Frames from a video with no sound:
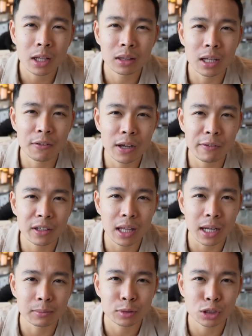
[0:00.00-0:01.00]
Love having
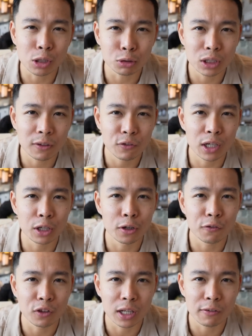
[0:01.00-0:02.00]
that salty
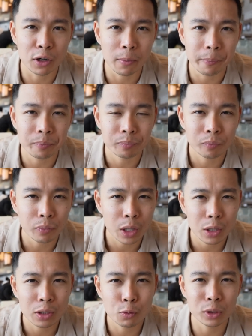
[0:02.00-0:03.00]
vinegar flavor
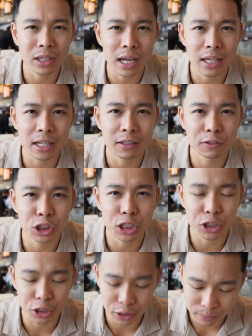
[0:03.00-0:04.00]
with that hint of
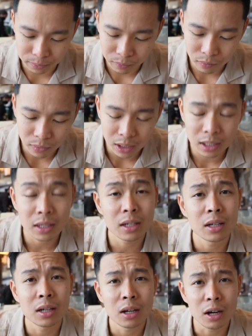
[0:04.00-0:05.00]
ginger
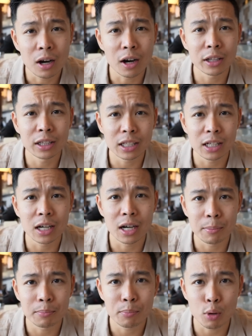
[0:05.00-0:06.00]
on the
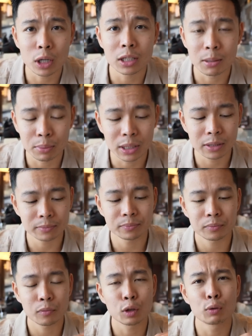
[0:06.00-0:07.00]
pork dumpling.
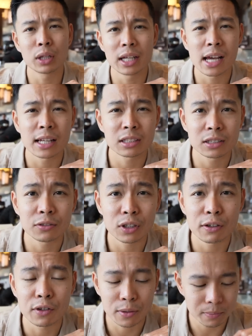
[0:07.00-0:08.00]
Really enhances the
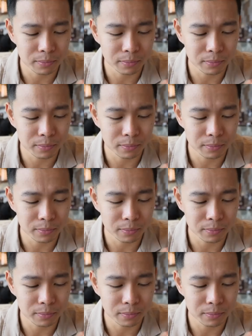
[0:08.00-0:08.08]
flavor.